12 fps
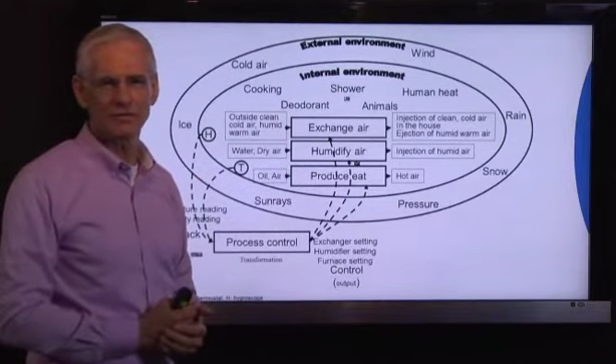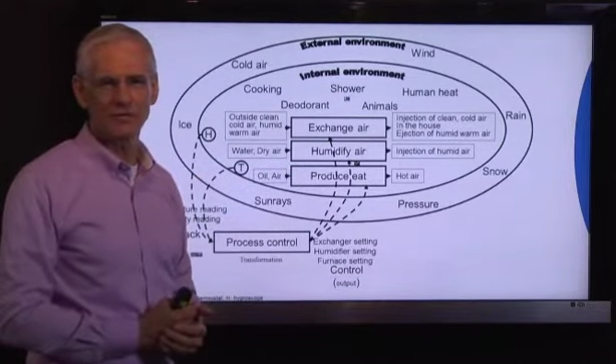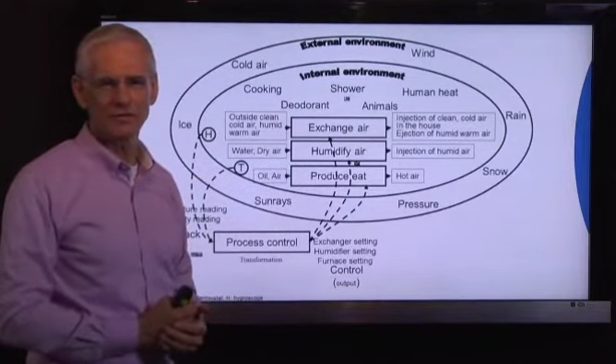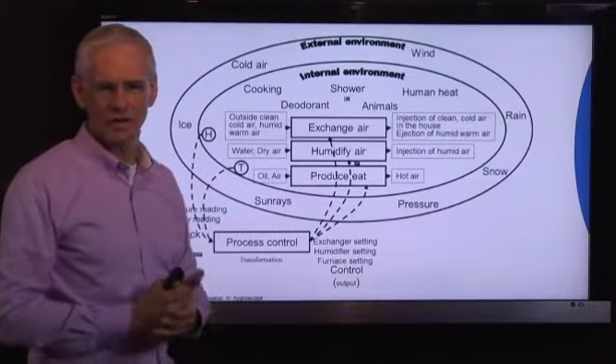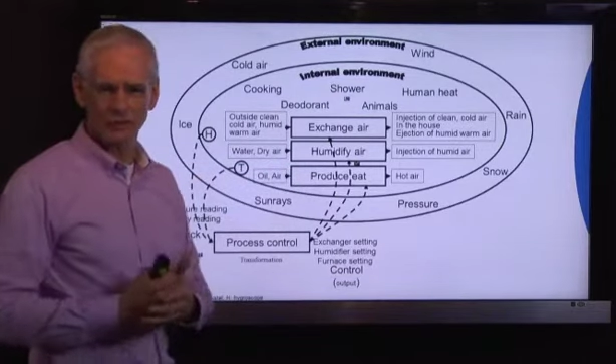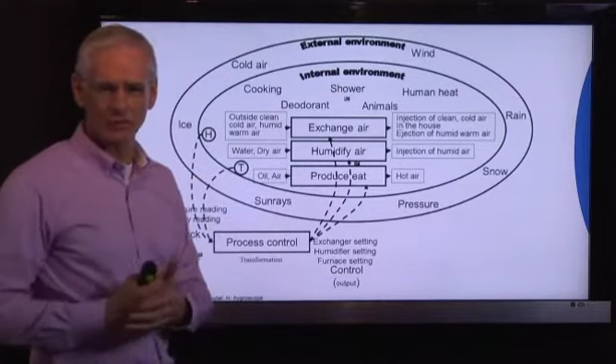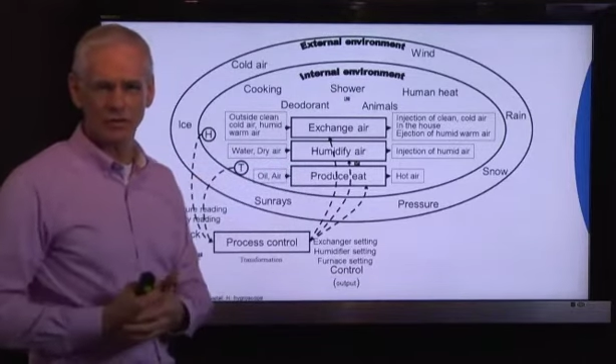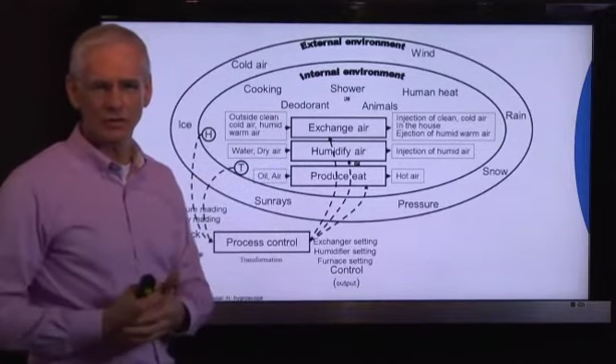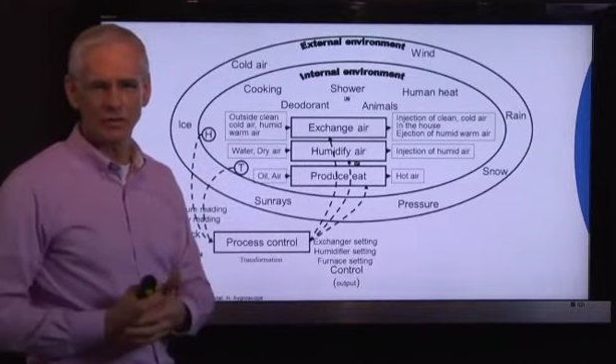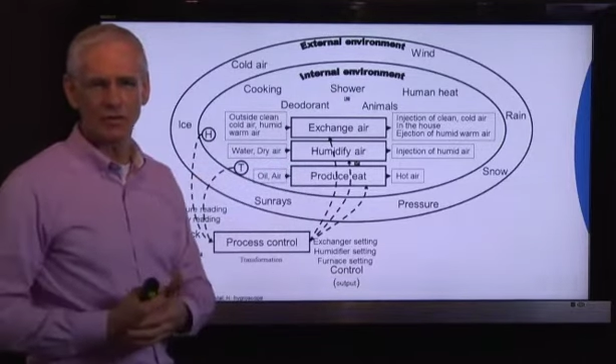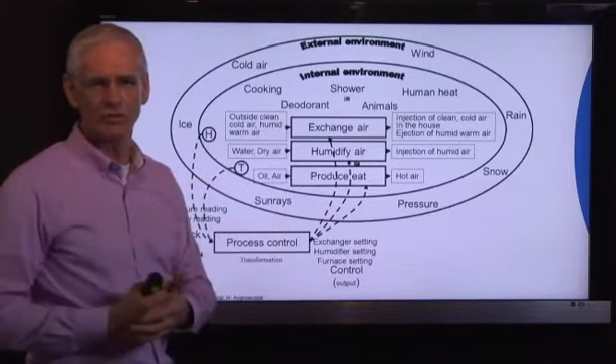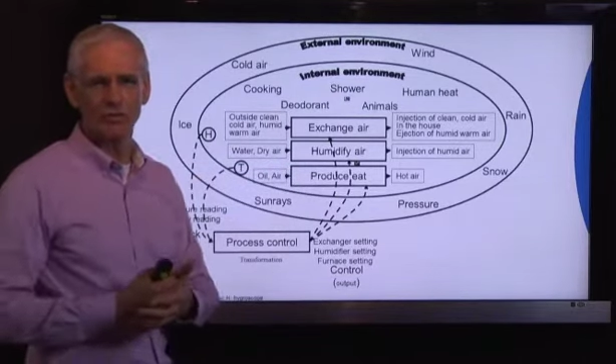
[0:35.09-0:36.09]
some
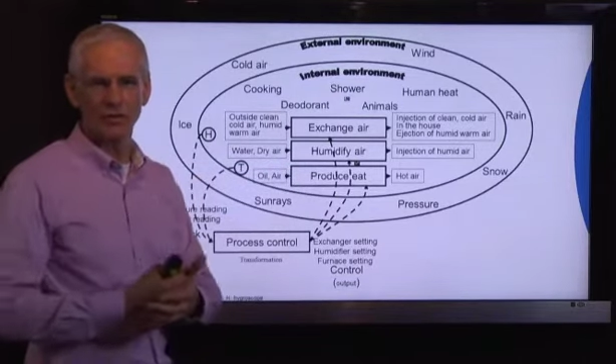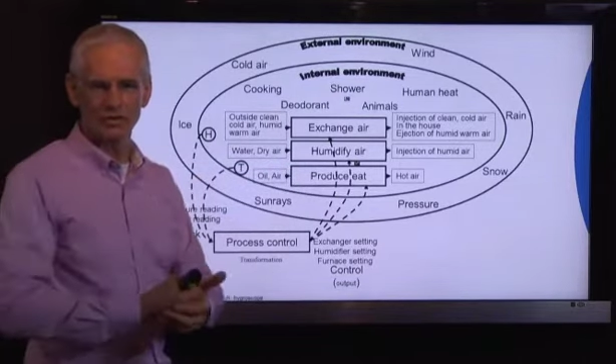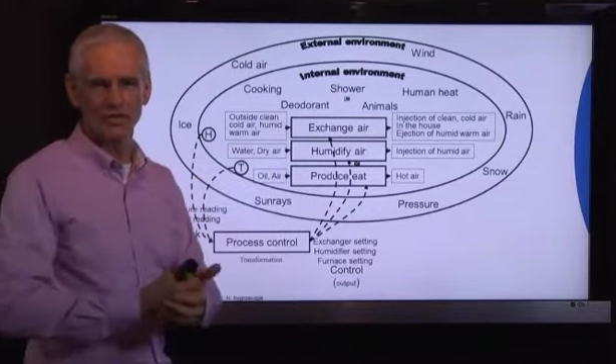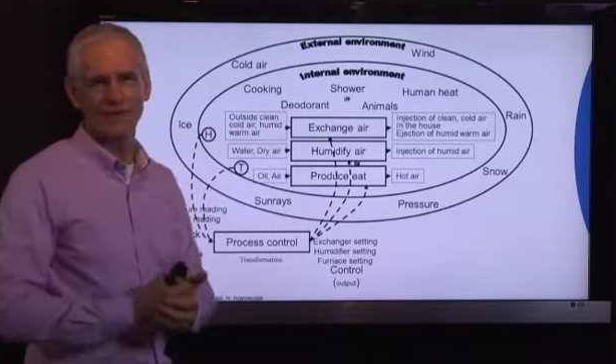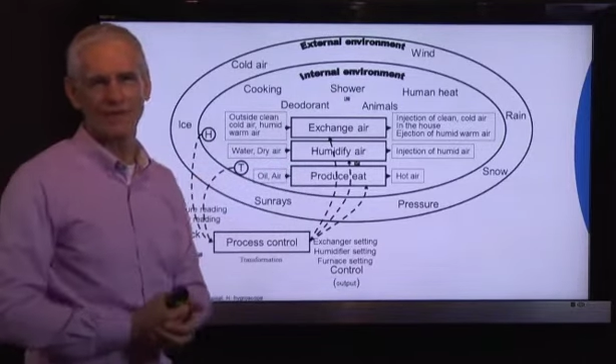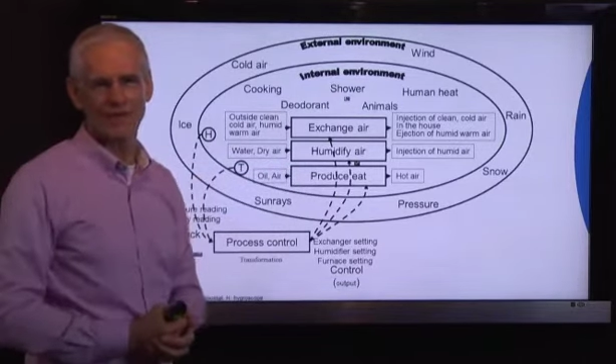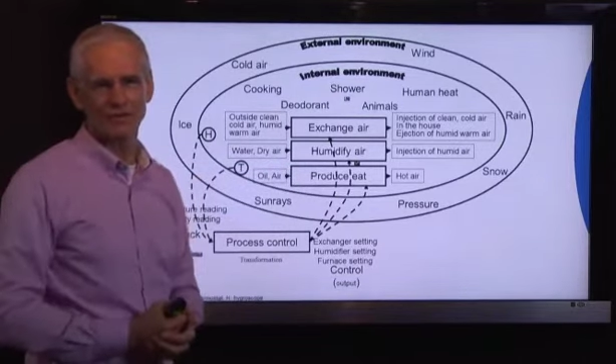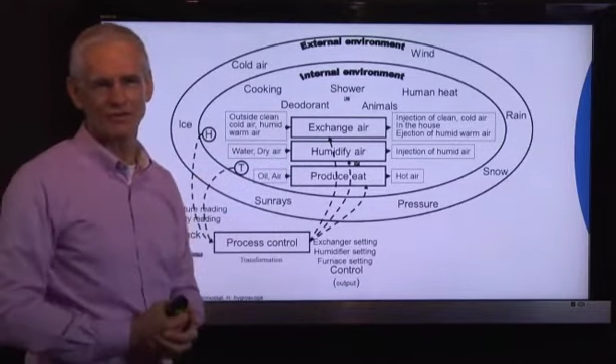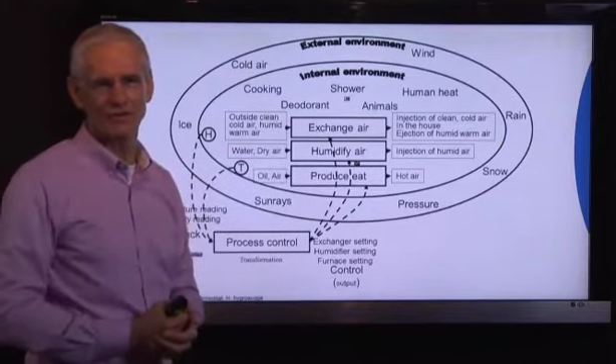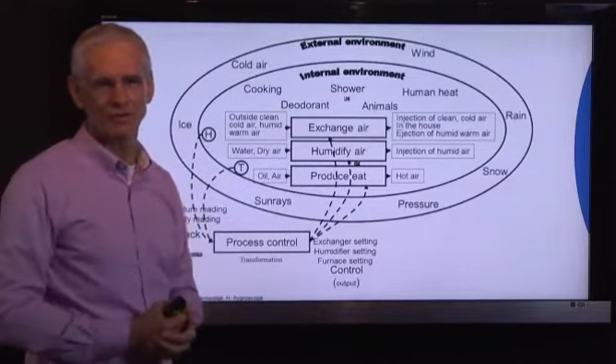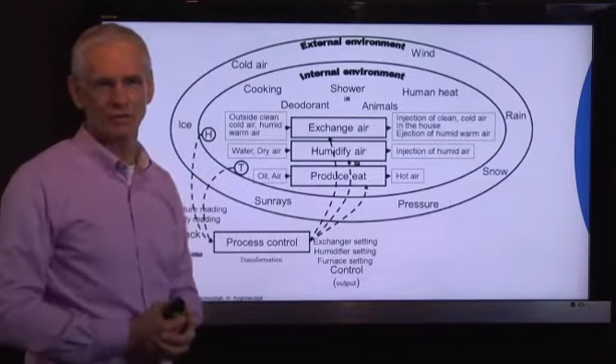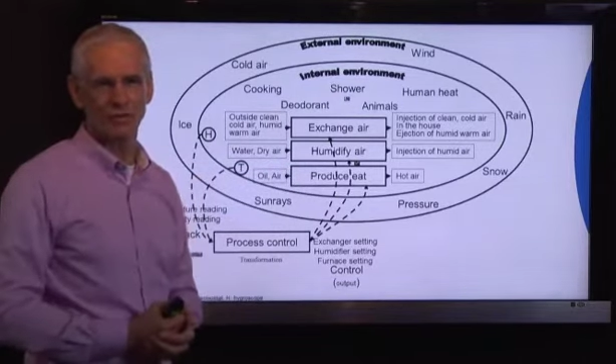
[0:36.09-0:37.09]
controllable, some less
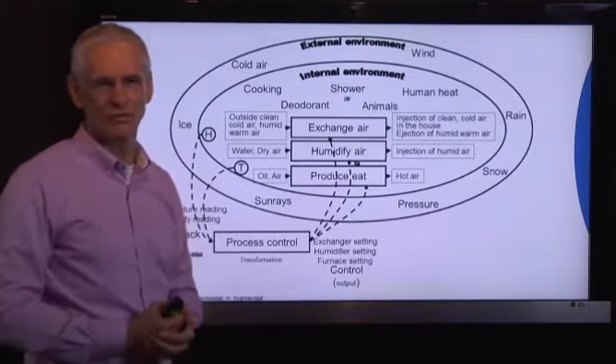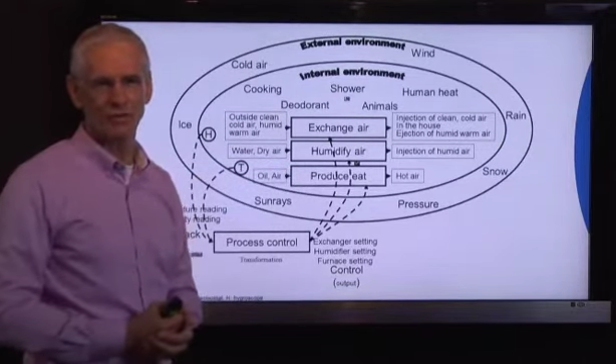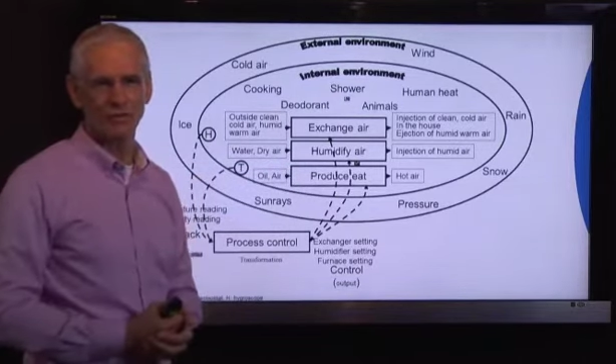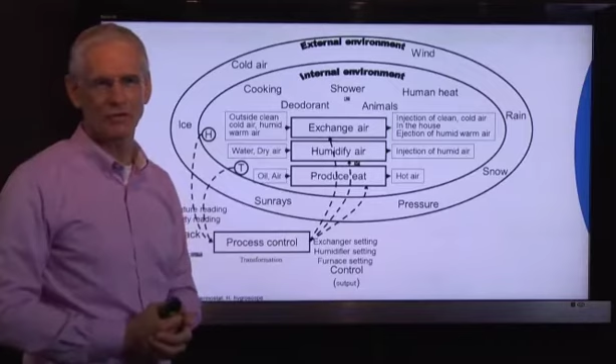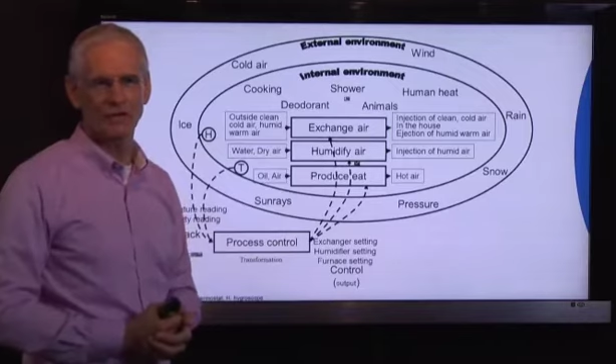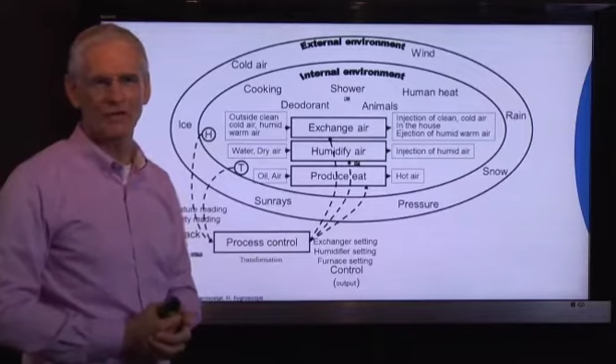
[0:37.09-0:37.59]
controllable,